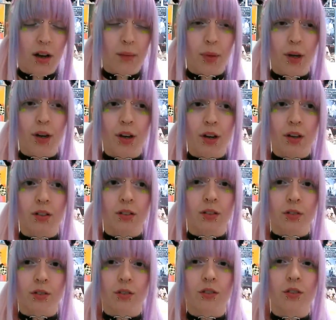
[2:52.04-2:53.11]
I
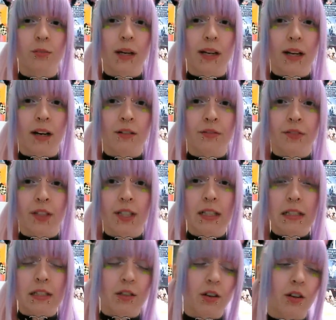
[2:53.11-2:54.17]
post all my
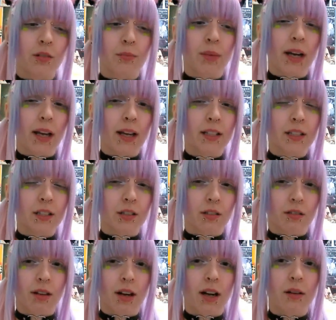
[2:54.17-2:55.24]
outfits on my
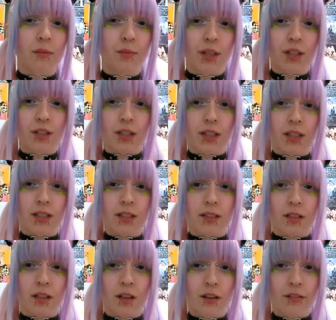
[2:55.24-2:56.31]
Instagram, which is
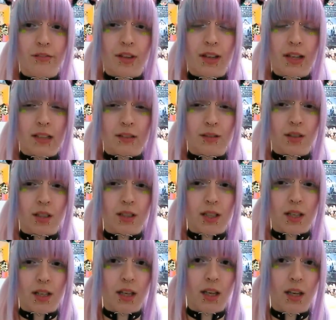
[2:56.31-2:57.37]

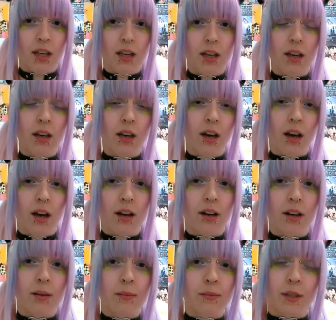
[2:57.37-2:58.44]
PhoenixOkazaki,
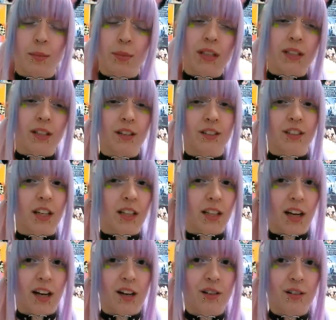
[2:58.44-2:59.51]
so please go and check
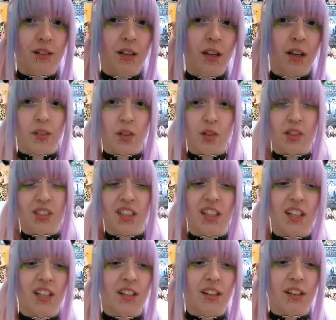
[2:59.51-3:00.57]
that out. Also,
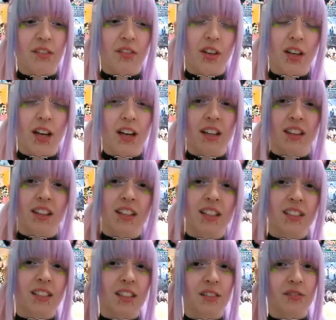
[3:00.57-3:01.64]
if you like
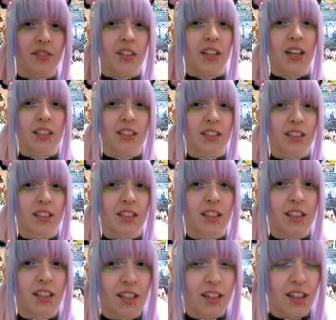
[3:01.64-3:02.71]
this, don't forget
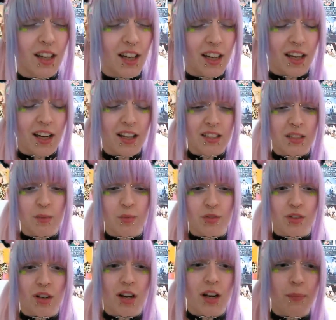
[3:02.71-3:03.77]
to like and
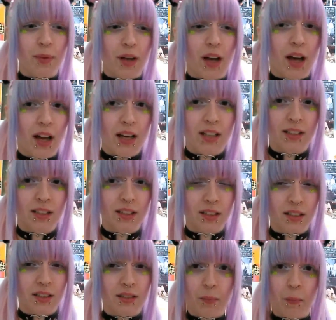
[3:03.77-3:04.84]
subscribe, and
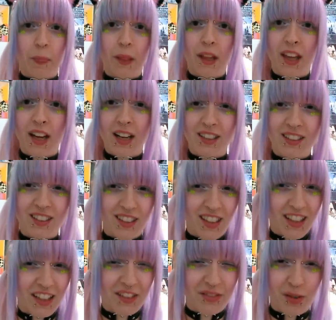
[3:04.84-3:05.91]
yeah,
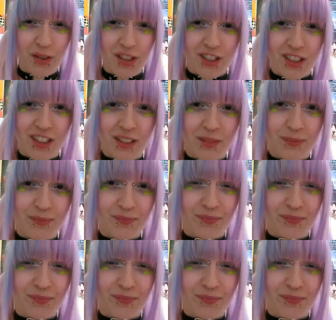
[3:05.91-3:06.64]
thank you for watching.